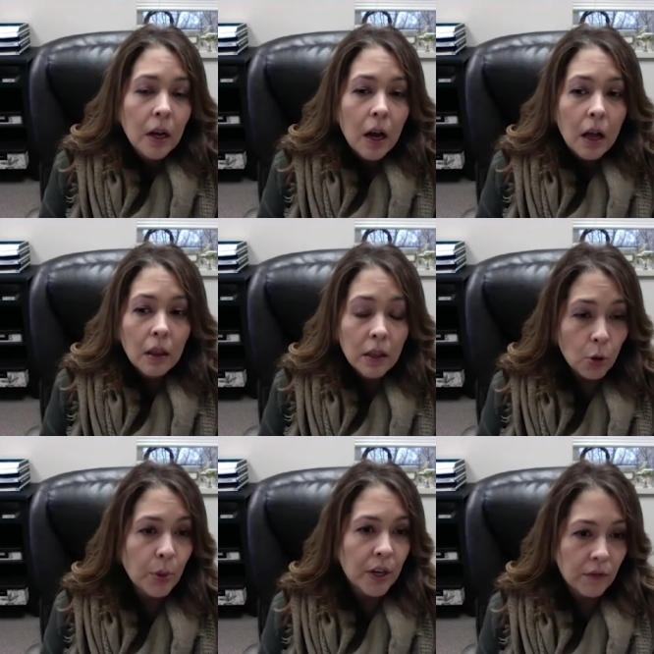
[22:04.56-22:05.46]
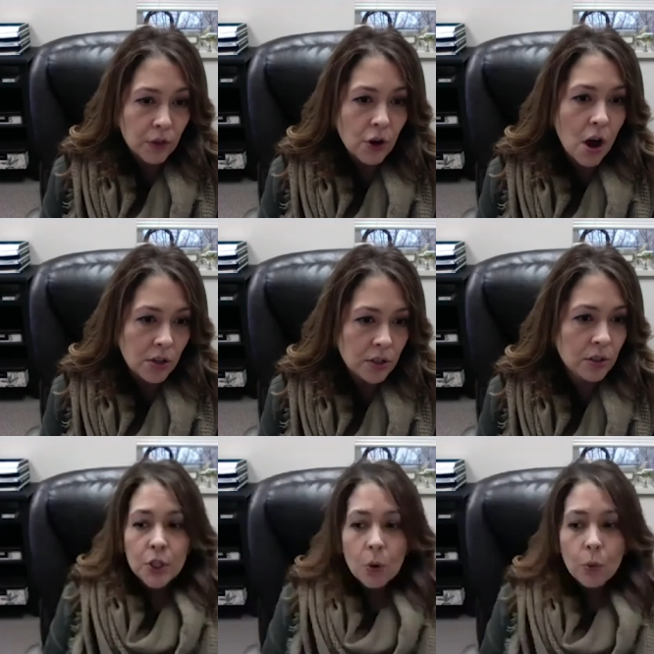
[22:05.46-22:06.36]
a little bit of the cost.
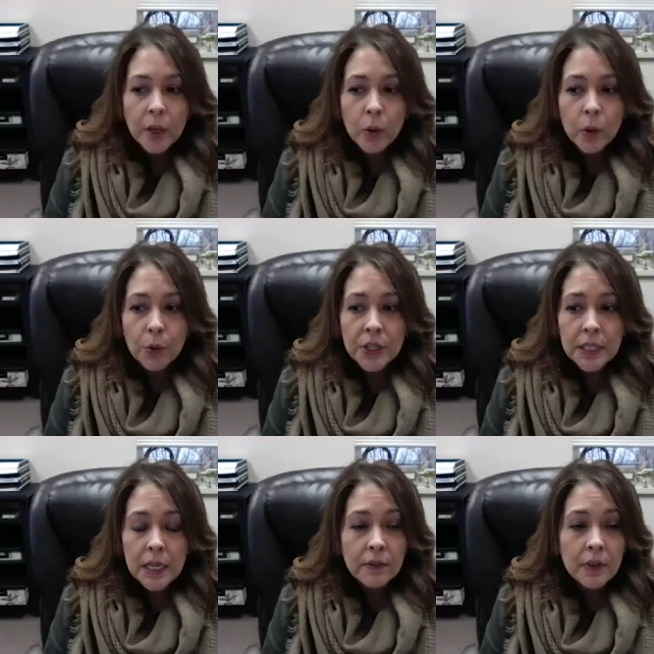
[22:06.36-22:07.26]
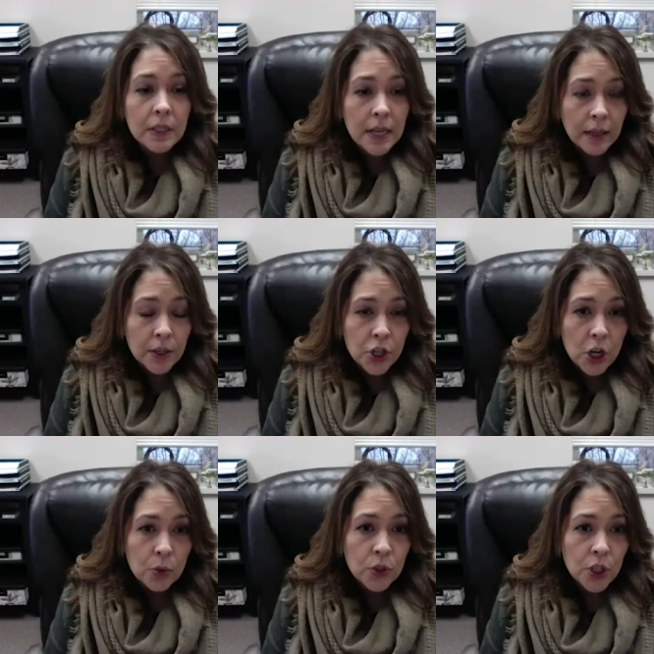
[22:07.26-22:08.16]
So we will receive the second
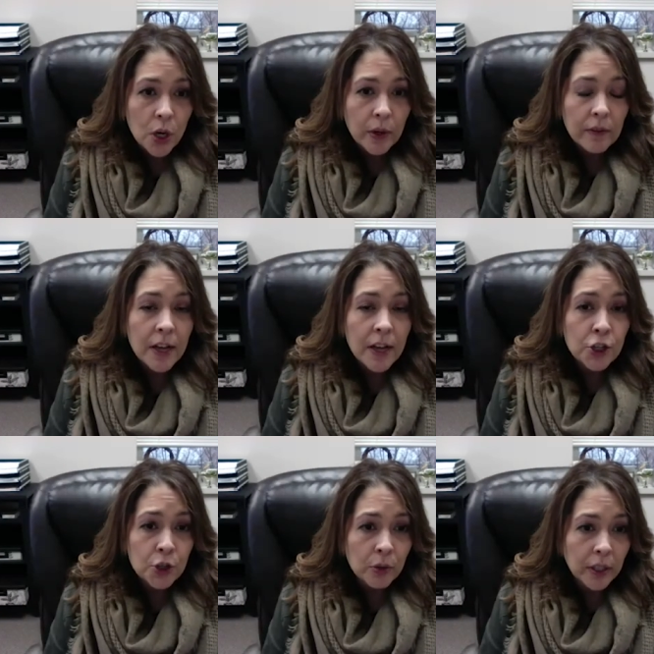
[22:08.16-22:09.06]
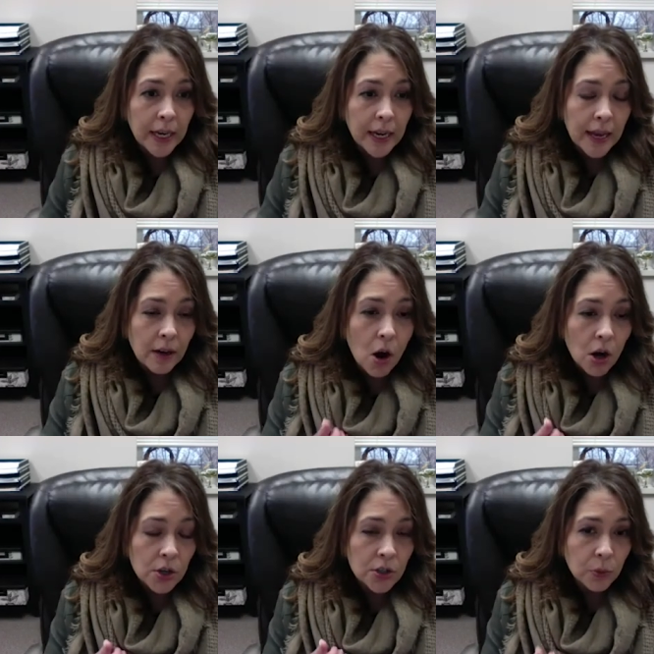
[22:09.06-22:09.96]
dose. So eventually, and
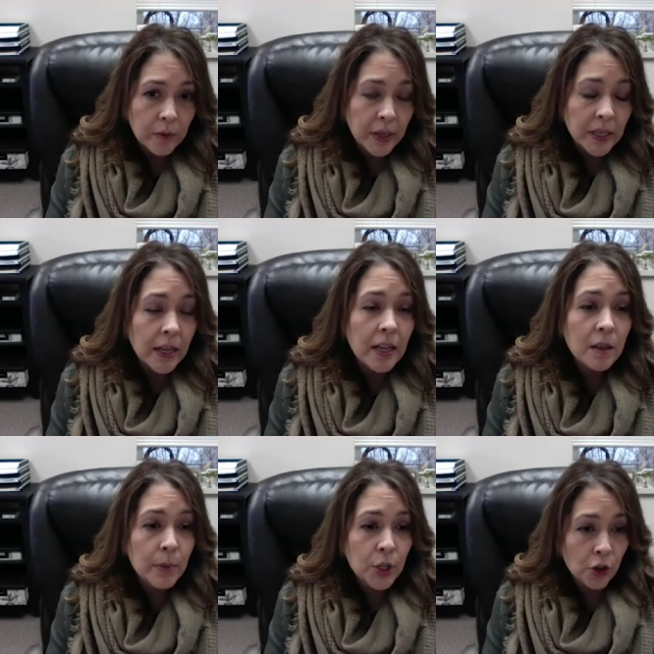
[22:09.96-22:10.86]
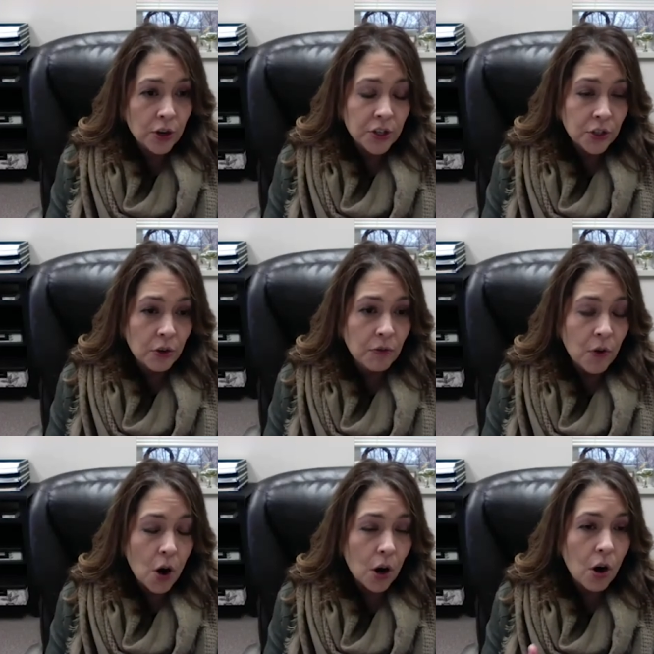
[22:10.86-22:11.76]
ours, we've been getting the Moderna so
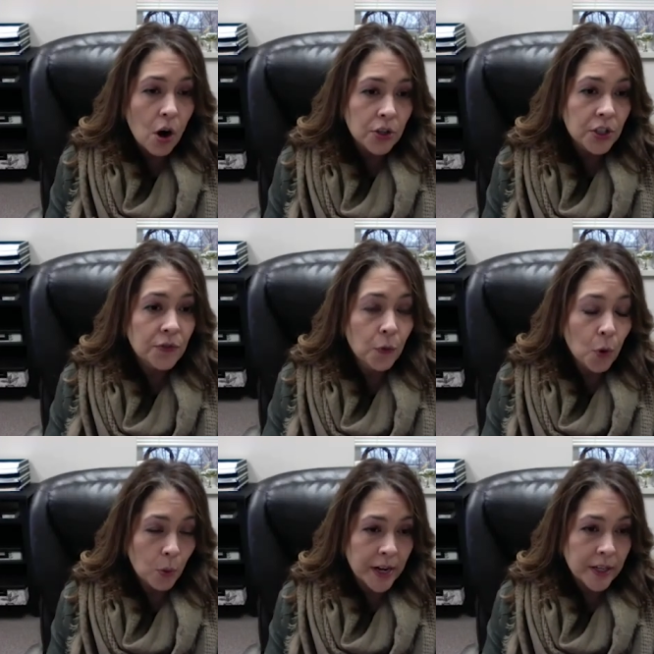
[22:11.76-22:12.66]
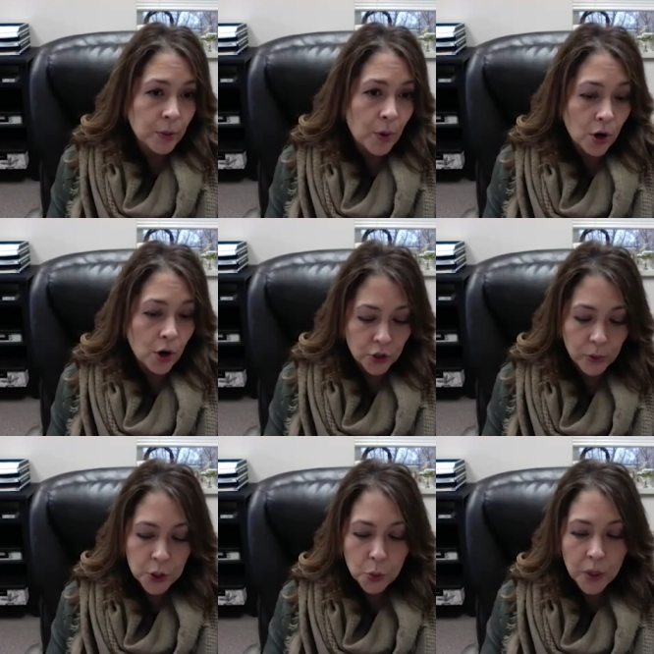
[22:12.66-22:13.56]
far. Ours is four weeks apart. So
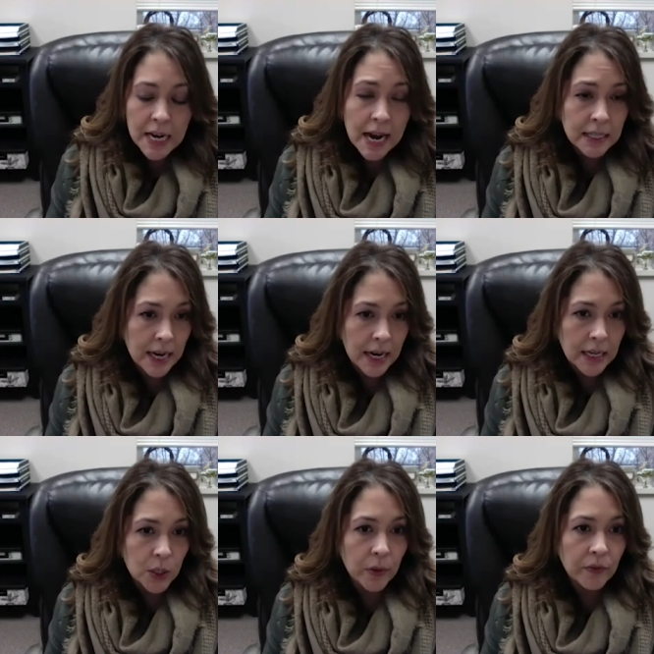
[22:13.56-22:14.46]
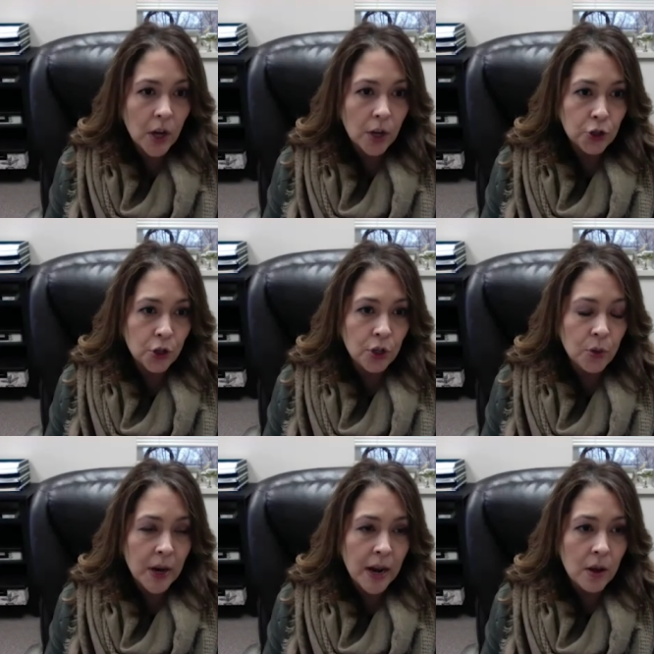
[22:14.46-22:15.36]
in twenty-eight days, we've got a
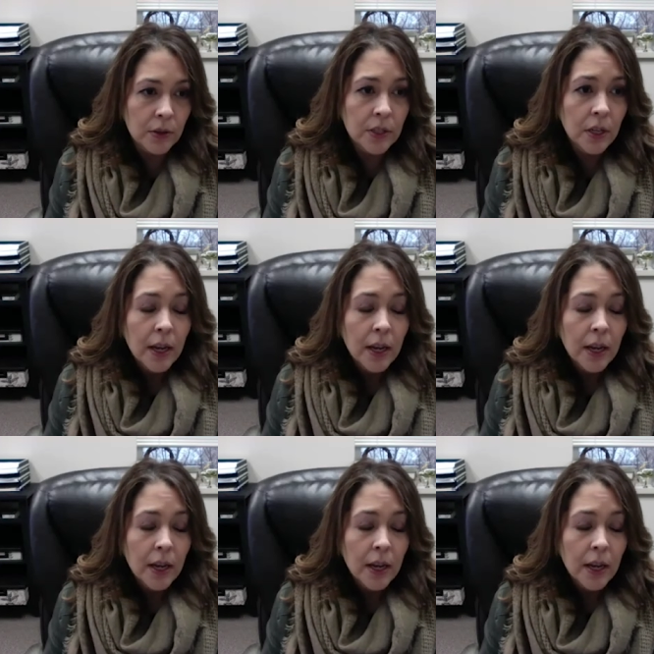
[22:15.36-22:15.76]
turnaround,